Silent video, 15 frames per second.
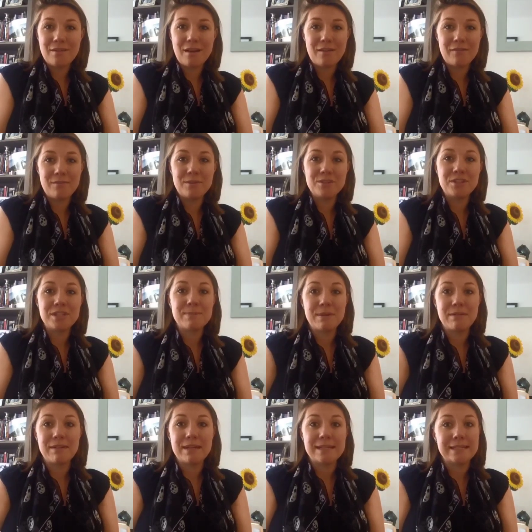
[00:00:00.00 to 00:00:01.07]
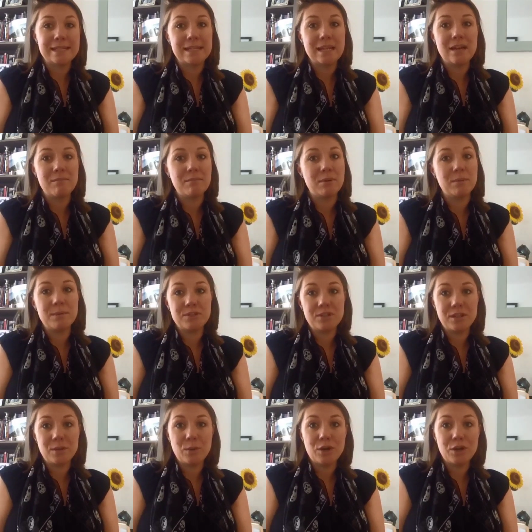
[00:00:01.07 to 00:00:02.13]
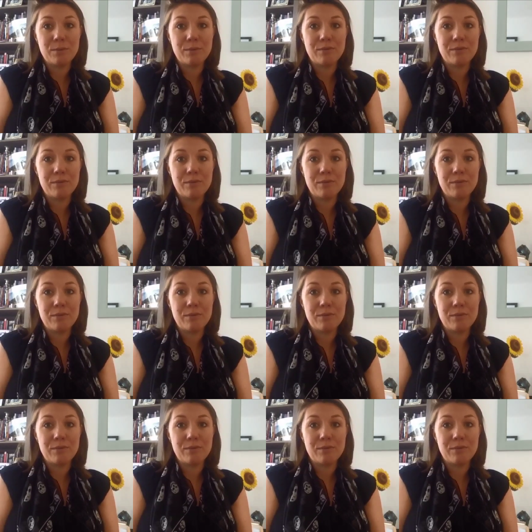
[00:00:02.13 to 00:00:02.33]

have much experience in. I haven't published any work